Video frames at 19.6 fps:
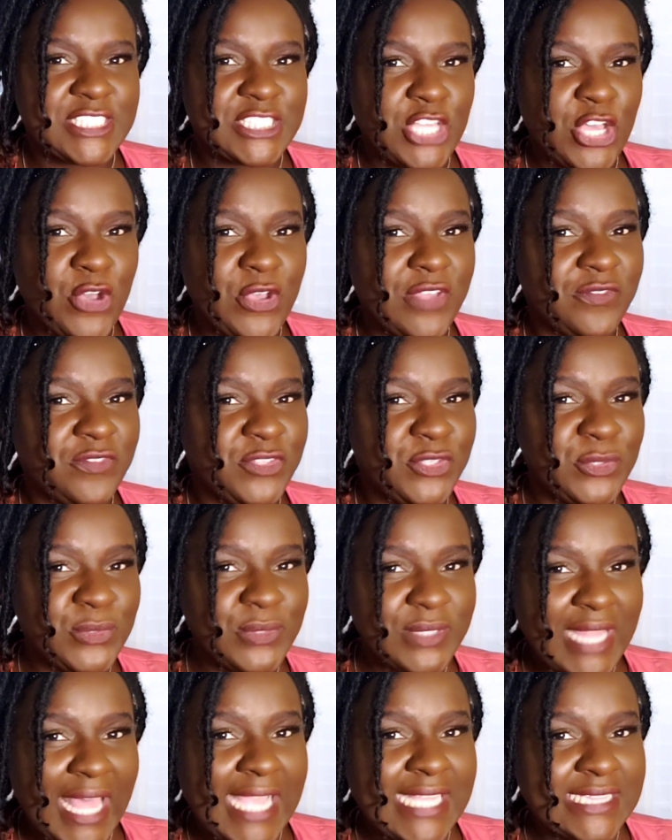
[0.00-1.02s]
So if
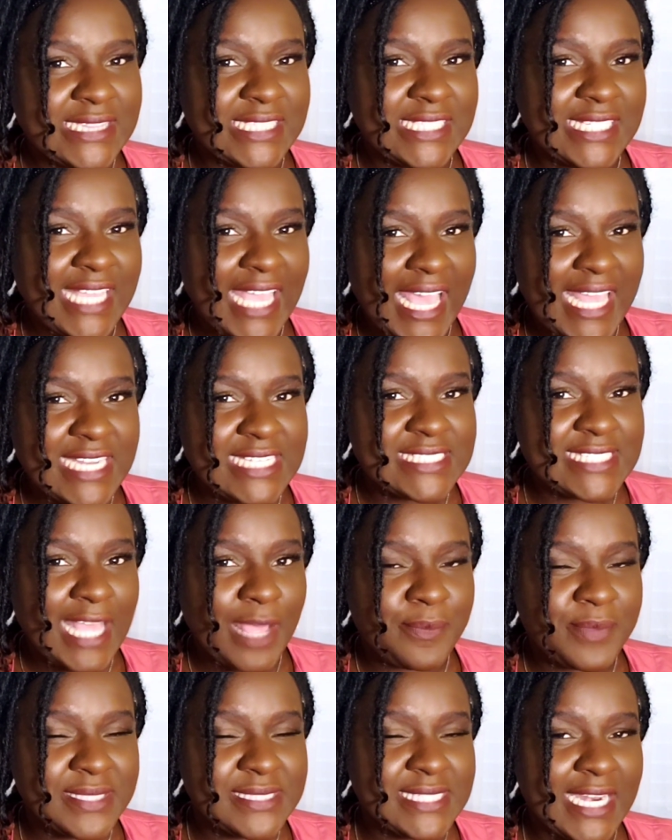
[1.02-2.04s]
you like the kind of
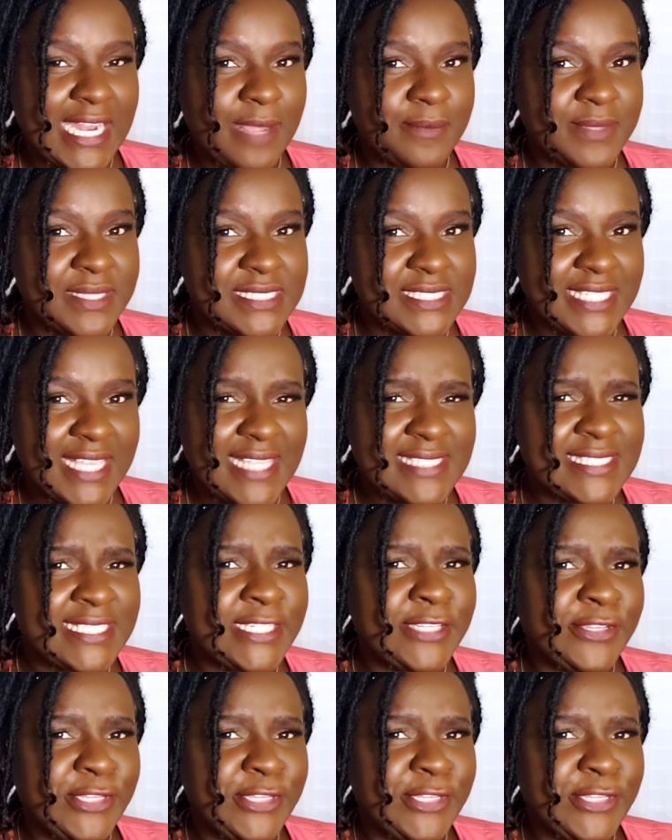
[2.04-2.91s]
topics that I'm discussing,